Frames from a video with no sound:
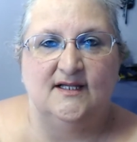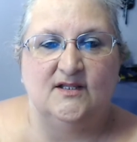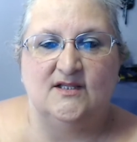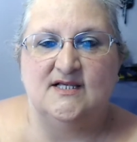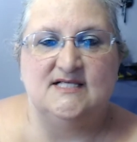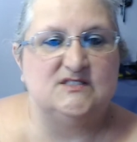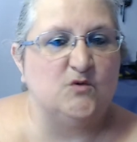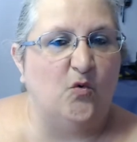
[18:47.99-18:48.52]

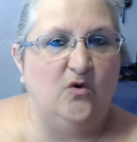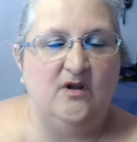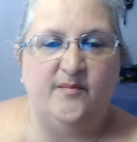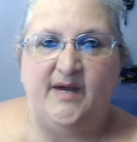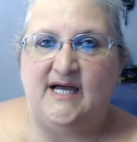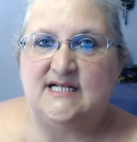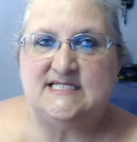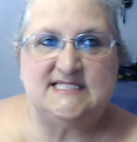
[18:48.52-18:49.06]
It's all
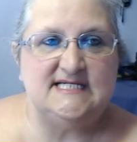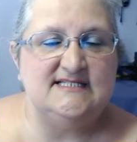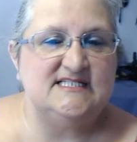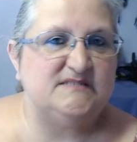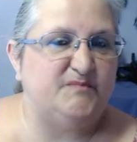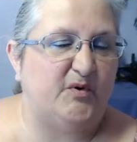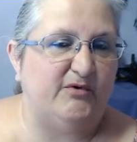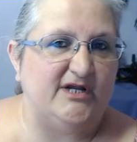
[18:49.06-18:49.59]
about
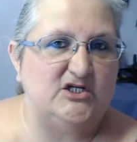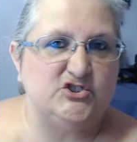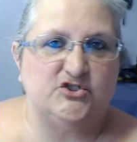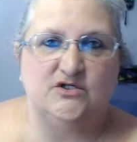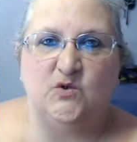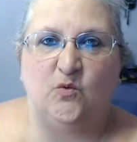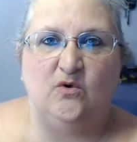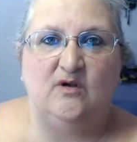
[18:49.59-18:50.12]
inspiration,
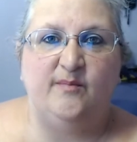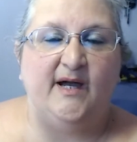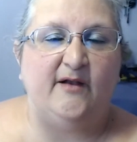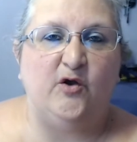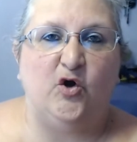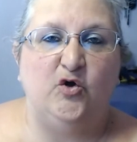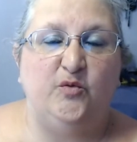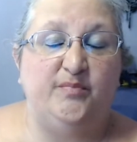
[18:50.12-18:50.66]
all about
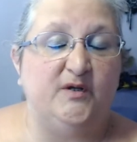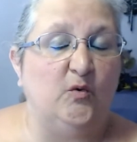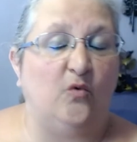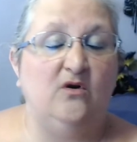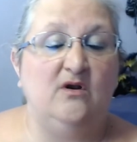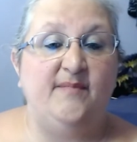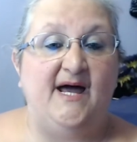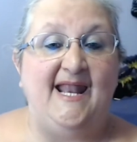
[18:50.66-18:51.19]
hope, and all
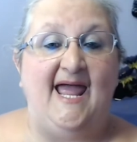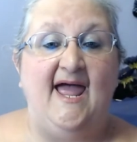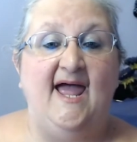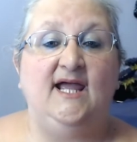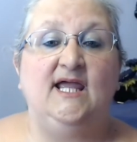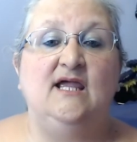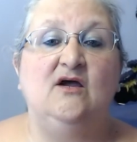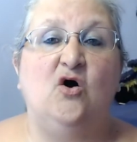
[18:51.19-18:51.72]
about
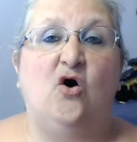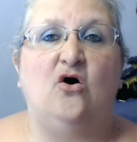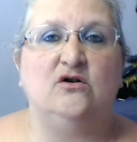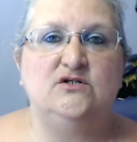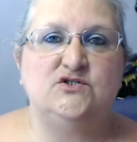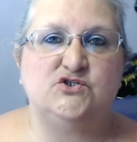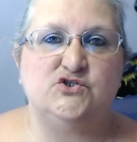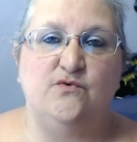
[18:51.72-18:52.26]
hanging on
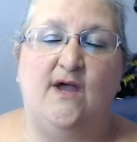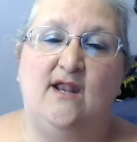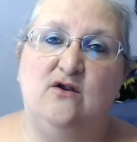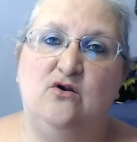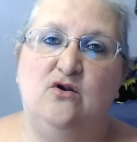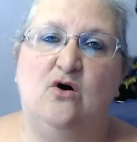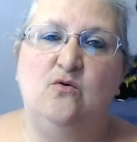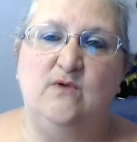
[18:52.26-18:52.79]
to and
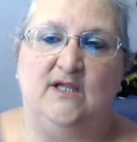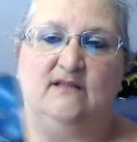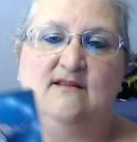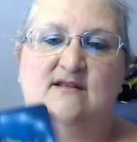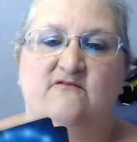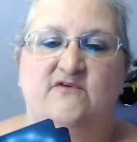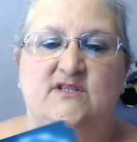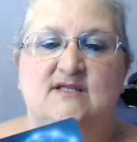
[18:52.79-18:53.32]
knowing that
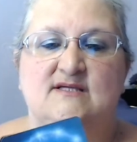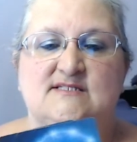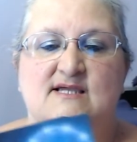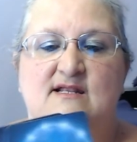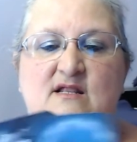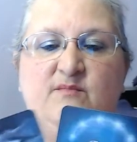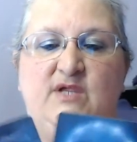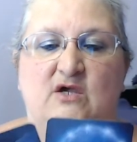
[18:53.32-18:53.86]
everything's going
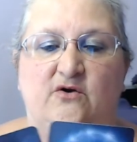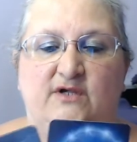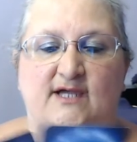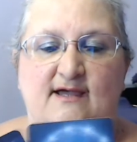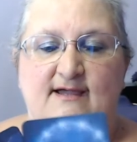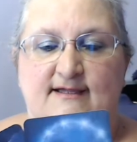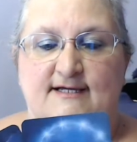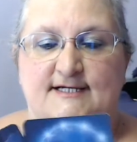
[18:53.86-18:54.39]
to be
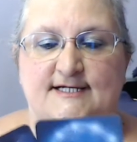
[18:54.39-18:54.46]
okay.